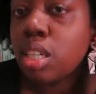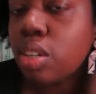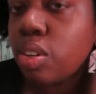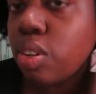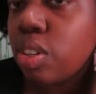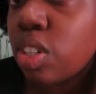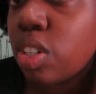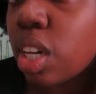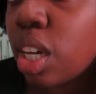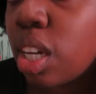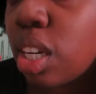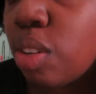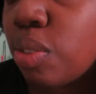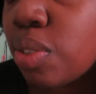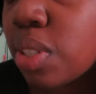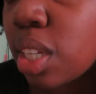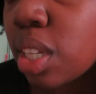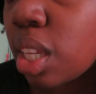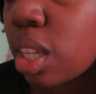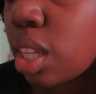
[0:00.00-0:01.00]
which again, you've
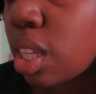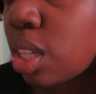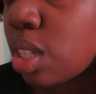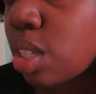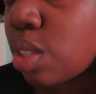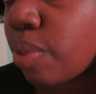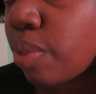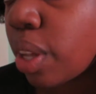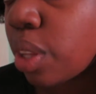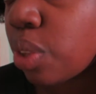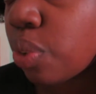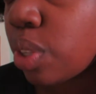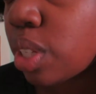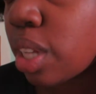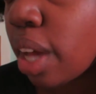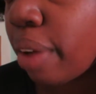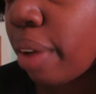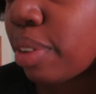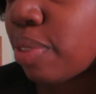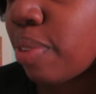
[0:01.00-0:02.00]
seen these about 3
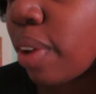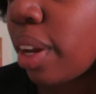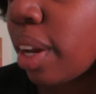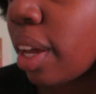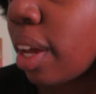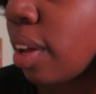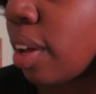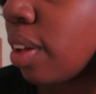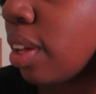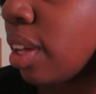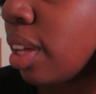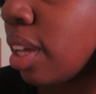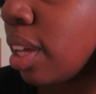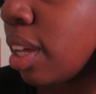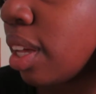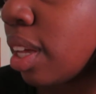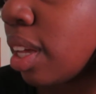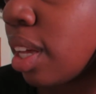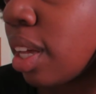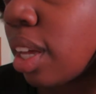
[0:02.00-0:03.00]
times by now.
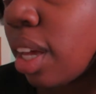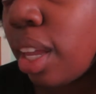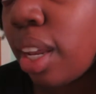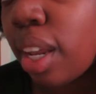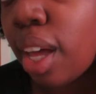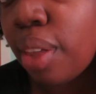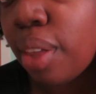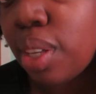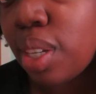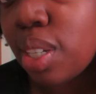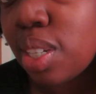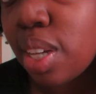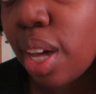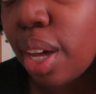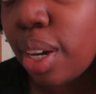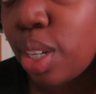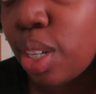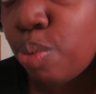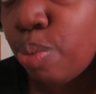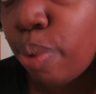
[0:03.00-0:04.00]
And now that it's not
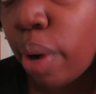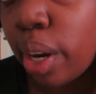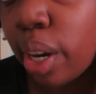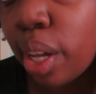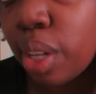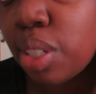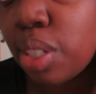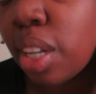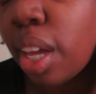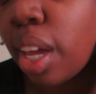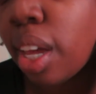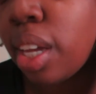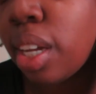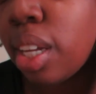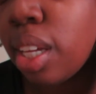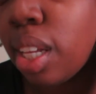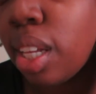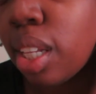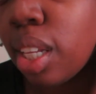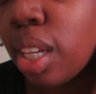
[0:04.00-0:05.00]
as bright outside,
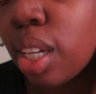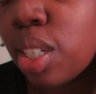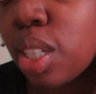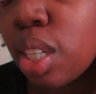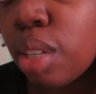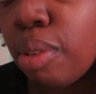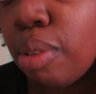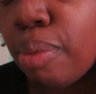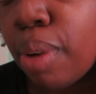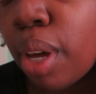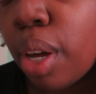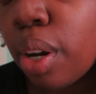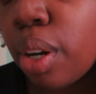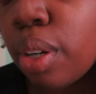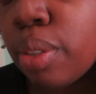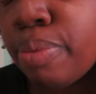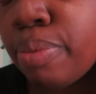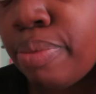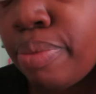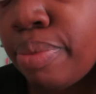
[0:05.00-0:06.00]
it looks a little bit better.
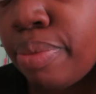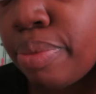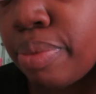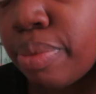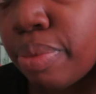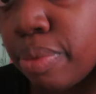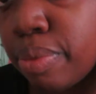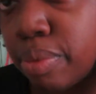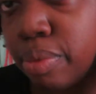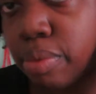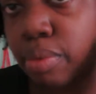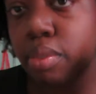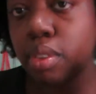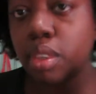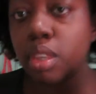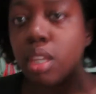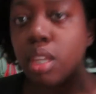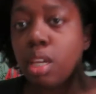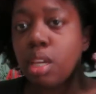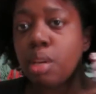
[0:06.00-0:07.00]

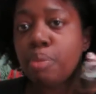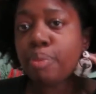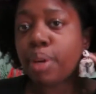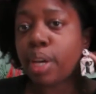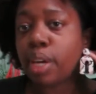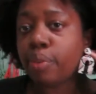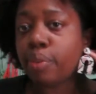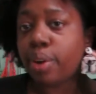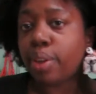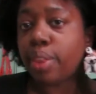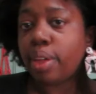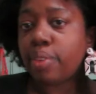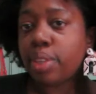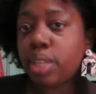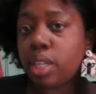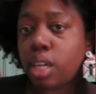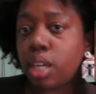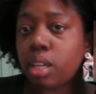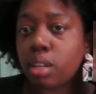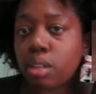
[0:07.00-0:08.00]
But I could wear that with
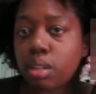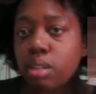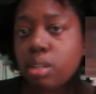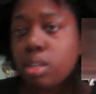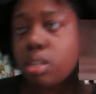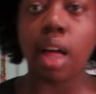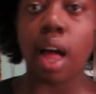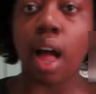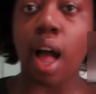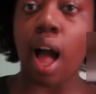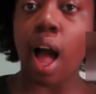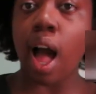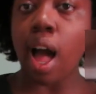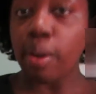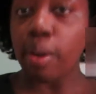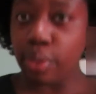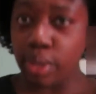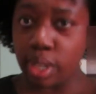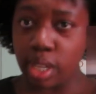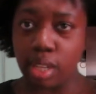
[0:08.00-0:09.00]
that. I
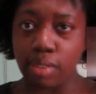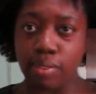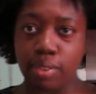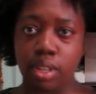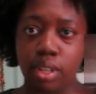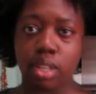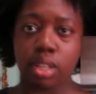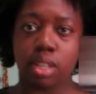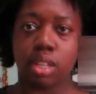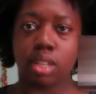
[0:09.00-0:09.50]
would even